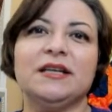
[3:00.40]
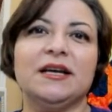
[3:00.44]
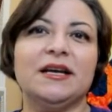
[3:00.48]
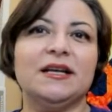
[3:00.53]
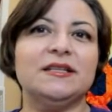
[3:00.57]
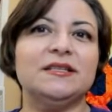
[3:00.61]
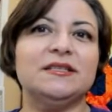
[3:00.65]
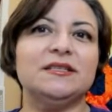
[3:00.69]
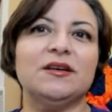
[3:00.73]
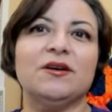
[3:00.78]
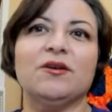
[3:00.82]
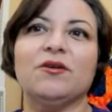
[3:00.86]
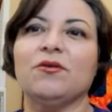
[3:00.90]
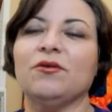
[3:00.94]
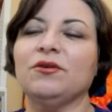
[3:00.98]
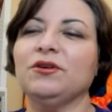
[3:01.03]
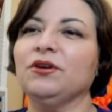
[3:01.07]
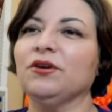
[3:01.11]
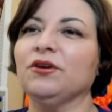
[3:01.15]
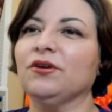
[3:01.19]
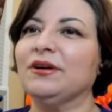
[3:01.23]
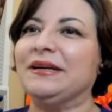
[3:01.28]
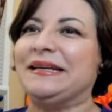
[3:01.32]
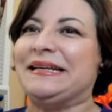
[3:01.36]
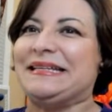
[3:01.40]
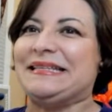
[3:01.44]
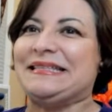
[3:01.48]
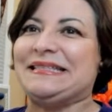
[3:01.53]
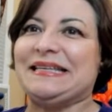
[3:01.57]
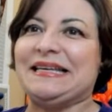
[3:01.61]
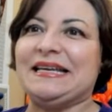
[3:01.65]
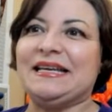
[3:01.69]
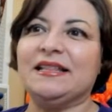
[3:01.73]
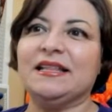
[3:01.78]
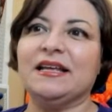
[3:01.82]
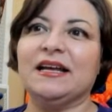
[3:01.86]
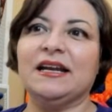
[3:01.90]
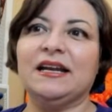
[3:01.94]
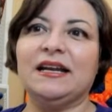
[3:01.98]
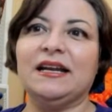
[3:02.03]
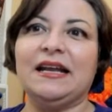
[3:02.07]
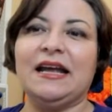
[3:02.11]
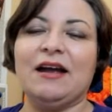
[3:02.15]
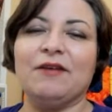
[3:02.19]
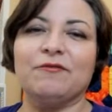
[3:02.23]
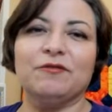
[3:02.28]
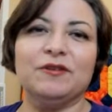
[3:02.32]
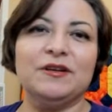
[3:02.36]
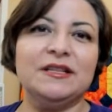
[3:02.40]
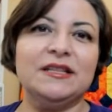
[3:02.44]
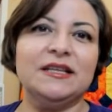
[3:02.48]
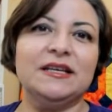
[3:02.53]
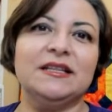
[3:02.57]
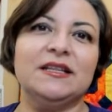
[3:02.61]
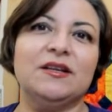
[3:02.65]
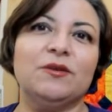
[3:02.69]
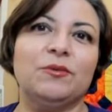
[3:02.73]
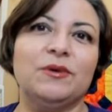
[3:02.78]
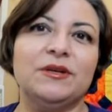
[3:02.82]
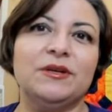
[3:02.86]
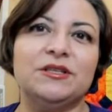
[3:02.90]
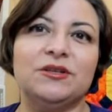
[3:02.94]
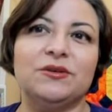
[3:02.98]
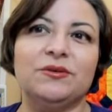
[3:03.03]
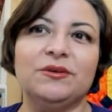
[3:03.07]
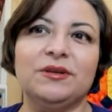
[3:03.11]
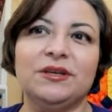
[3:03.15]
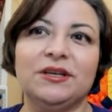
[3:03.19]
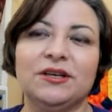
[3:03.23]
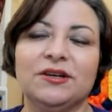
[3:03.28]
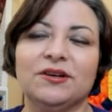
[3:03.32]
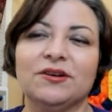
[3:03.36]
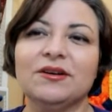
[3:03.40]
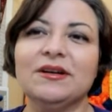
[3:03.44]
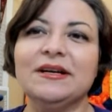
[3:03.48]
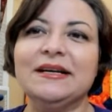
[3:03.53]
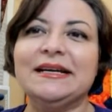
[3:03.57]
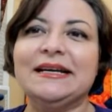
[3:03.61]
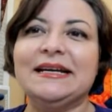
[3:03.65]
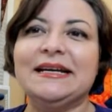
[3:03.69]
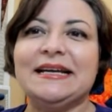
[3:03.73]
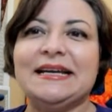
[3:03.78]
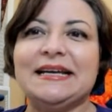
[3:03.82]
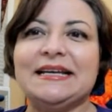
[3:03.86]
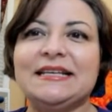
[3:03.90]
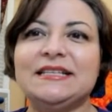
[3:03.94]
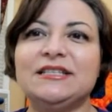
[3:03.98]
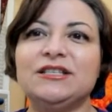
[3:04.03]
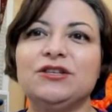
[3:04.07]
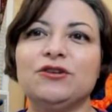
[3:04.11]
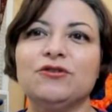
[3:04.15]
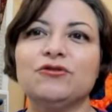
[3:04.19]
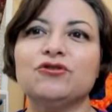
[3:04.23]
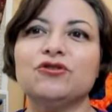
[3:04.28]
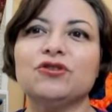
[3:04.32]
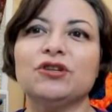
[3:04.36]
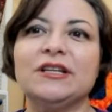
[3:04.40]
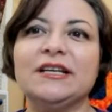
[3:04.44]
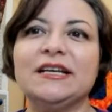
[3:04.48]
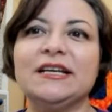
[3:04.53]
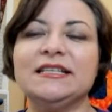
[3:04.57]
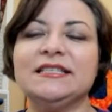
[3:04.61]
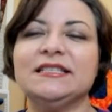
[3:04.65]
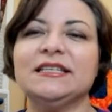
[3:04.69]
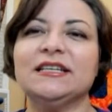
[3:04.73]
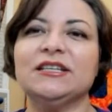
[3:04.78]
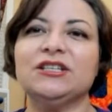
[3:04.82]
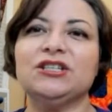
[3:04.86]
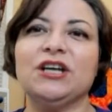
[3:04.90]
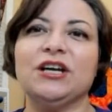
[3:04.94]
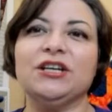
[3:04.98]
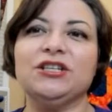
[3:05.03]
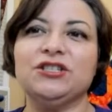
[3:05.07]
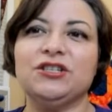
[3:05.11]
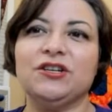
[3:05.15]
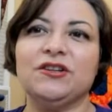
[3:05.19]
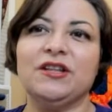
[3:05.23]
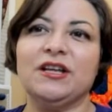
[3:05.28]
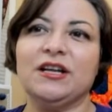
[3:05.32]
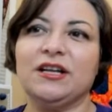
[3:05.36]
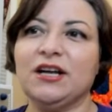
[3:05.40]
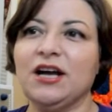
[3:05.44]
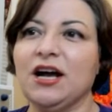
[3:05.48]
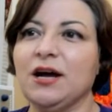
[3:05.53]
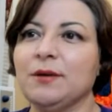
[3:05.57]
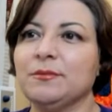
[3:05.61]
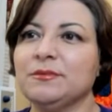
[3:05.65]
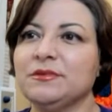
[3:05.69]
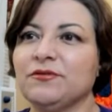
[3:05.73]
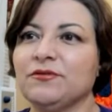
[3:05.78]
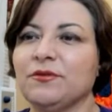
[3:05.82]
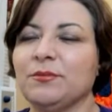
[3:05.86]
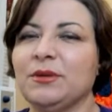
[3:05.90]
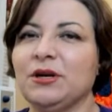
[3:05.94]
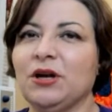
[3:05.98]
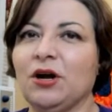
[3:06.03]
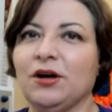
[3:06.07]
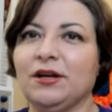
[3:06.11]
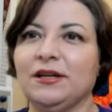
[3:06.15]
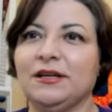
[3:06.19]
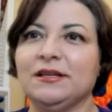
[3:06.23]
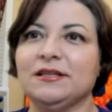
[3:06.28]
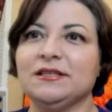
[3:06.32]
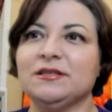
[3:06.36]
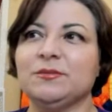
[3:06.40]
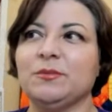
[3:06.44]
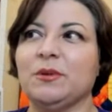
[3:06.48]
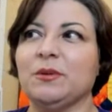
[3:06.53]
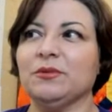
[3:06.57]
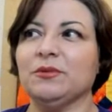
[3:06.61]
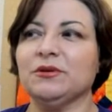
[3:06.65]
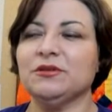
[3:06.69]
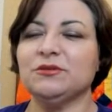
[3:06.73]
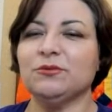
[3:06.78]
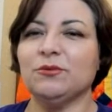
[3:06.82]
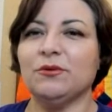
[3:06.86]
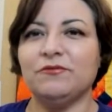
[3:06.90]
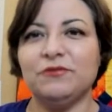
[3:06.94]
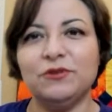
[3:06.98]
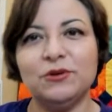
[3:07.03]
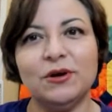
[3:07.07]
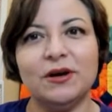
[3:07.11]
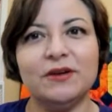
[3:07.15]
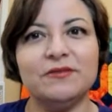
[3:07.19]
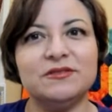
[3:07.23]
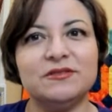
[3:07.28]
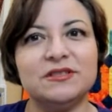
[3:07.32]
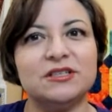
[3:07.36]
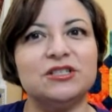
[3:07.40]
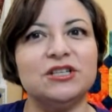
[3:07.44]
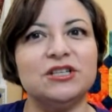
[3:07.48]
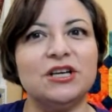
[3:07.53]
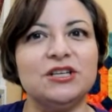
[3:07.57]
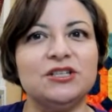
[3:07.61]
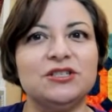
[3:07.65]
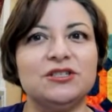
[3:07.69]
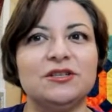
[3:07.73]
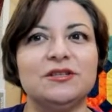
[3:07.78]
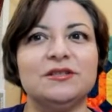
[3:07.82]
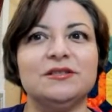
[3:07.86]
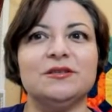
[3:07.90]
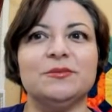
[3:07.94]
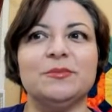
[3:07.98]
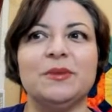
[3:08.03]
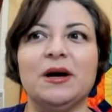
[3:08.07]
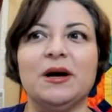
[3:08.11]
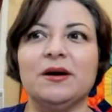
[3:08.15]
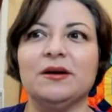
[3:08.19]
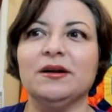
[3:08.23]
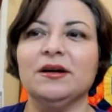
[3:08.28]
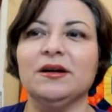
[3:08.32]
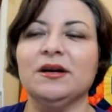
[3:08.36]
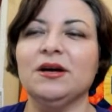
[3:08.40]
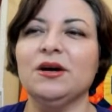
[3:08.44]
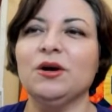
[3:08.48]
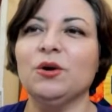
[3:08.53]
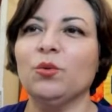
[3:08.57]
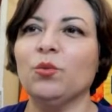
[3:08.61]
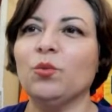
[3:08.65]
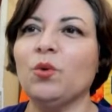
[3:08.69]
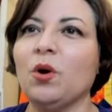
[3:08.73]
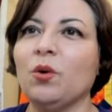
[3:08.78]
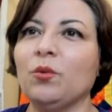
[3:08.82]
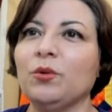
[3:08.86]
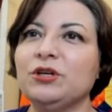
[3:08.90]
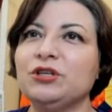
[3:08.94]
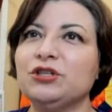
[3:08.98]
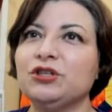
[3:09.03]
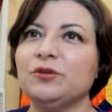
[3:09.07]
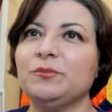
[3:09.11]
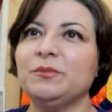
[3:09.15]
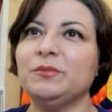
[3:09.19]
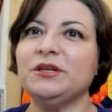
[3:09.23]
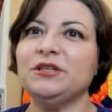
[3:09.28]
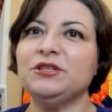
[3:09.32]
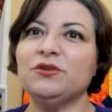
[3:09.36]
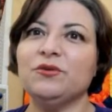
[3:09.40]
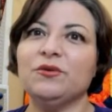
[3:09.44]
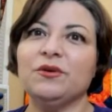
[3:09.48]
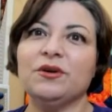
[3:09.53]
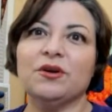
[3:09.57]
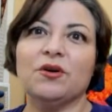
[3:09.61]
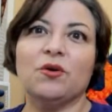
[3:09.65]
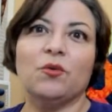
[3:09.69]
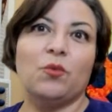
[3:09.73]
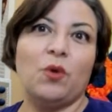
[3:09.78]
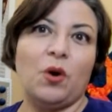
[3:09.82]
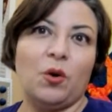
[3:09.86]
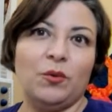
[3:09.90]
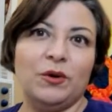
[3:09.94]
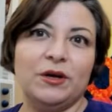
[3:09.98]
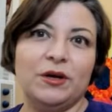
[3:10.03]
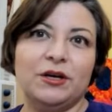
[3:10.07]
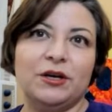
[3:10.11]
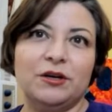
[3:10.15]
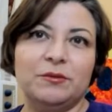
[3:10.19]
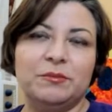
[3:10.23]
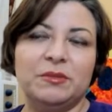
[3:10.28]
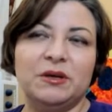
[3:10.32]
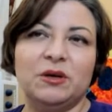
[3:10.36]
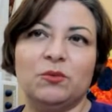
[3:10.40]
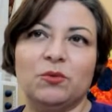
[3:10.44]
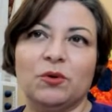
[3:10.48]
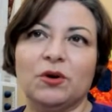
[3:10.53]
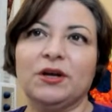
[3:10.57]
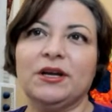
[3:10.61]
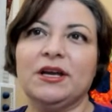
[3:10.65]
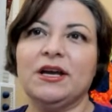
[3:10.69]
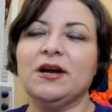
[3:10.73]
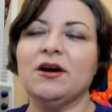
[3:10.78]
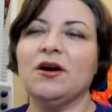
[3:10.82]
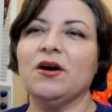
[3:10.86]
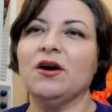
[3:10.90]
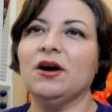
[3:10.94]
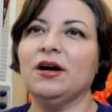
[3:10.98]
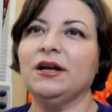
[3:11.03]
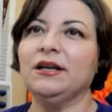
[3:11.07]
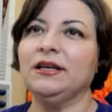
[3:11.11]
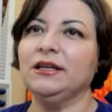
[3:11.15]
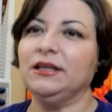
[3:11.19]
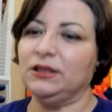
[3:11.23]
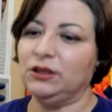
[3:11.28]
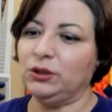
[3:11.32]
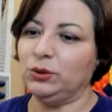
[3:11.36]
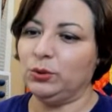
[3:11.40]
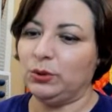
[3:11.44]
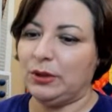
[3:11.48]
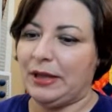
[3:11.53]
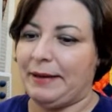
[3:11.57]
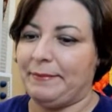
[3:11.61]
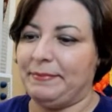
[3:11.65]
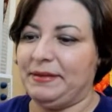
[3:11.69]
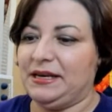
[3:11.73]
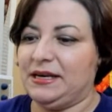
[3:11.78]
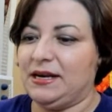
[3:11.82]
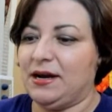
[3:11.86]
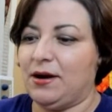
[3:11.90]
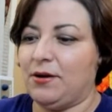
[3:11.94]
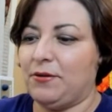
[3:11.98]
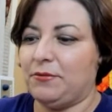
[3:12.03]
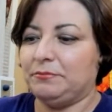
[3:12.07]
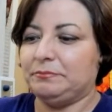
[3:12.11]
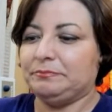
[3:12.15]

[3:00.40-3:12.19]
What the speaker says: And so you're going to see that everything that we do here is usually a suggestion that comes from an audience member. So if you have suggestions about what we should be doing or what we could be working on, you let me know.